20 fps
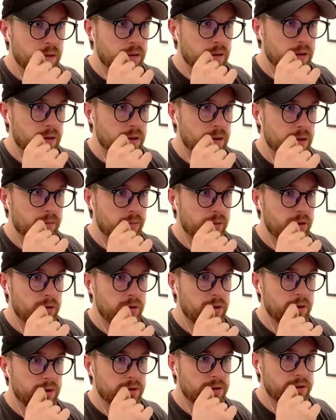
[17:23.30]
Come
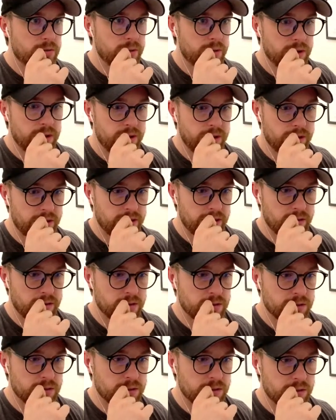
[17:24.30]
on,
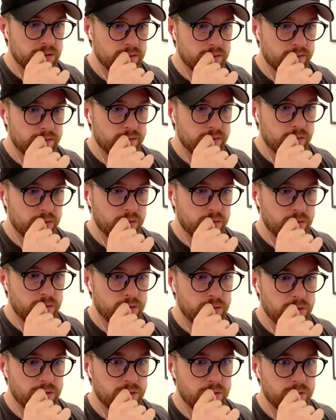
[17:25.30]
20,000 food.
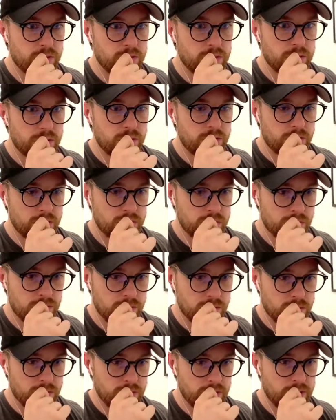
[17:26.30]

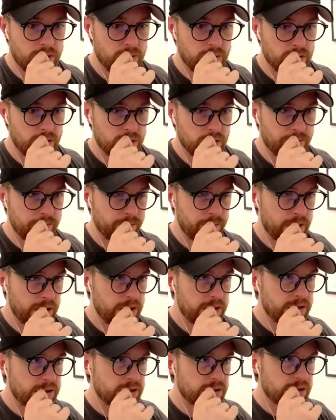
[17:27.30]
There we go.
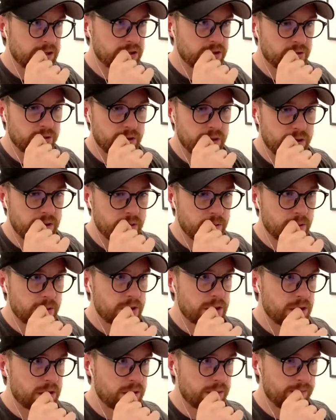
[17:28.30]
18th century, here we
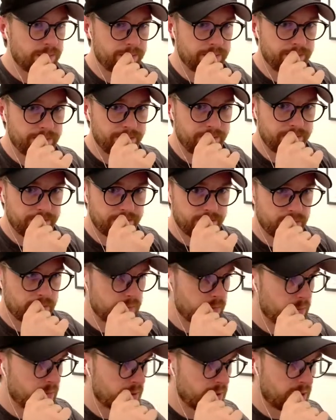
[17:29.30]
come.
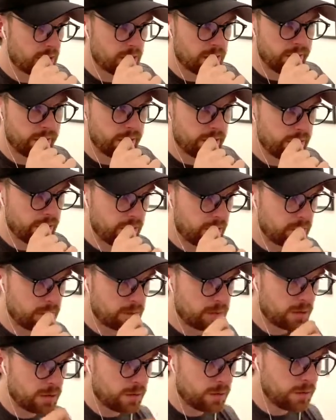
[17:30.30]
Very low
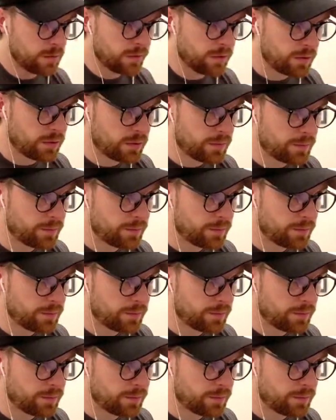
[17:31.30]
on gold though.